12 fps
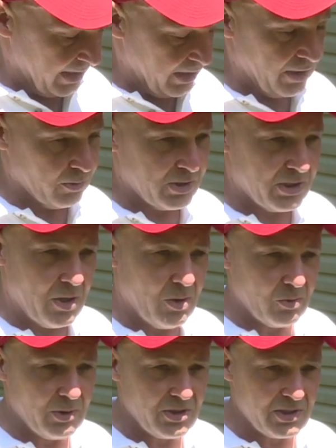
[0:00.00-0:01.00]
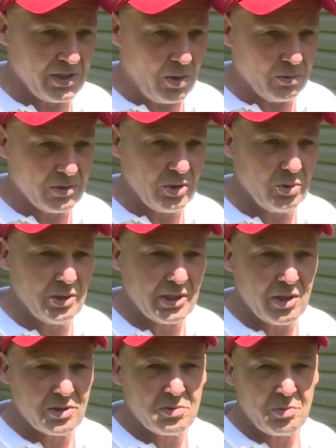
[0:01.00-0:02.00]
another zone, which is zone 2, that
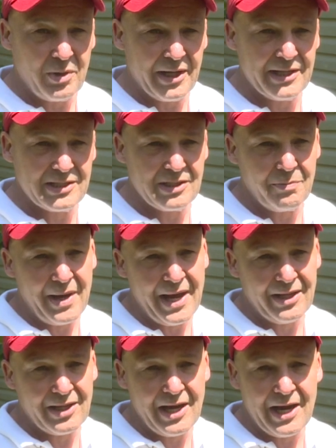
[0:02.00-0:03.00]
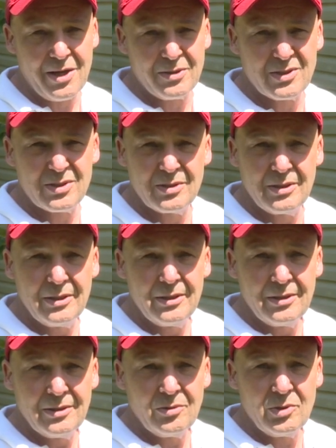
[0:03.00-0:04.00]
goes to the plants in the back of the house,
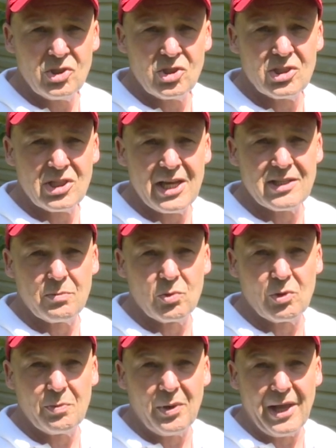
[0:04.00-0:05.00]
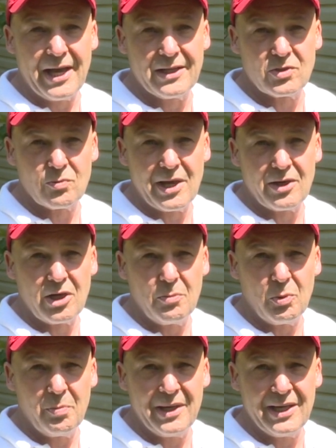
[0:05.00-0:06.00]
which just has some drip lines around a
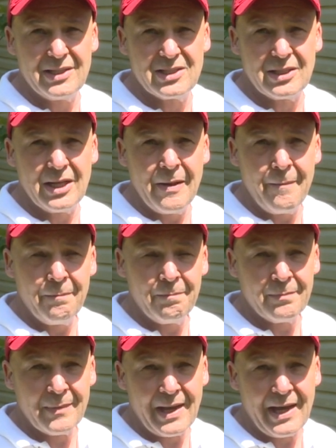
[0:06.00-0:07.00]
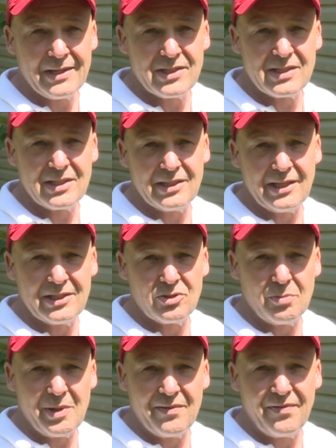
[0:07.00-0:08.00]
couple beds, and I just set that
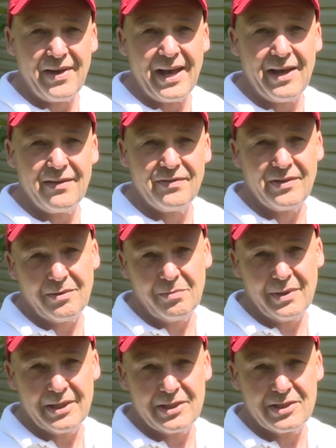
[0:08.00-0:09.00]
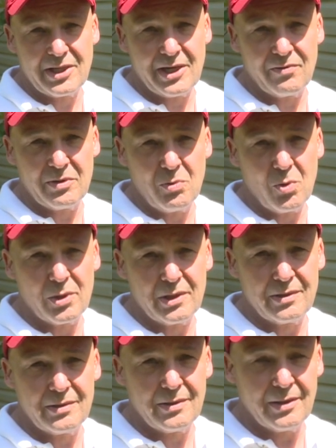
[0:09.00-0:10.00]
to about 5 minutes every morning.